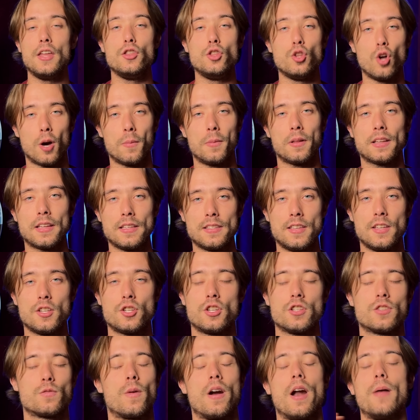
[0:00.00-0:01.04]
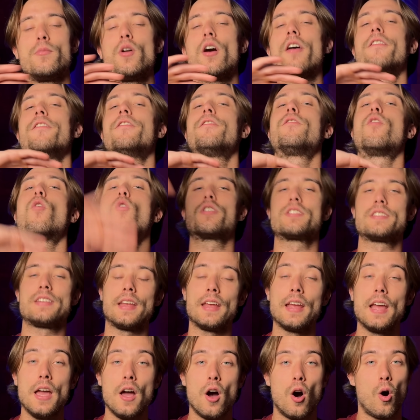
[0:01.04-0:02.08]
normal conditions where I'm not forcing
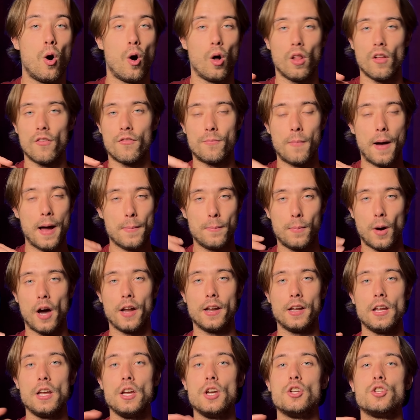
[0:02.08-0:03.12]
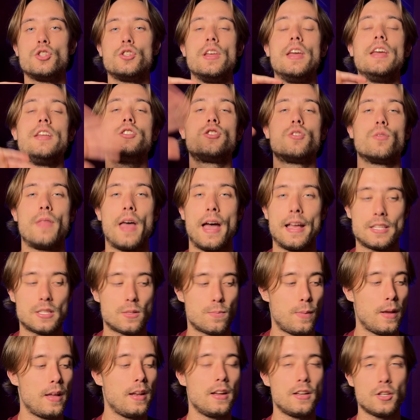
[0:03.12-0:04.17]
all of my body into that
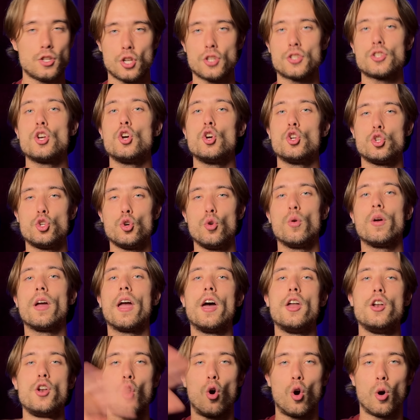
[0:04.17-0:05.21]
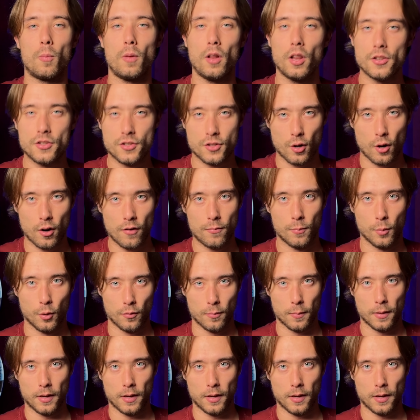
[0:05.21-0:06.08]
spin and just doing a normal serve movement.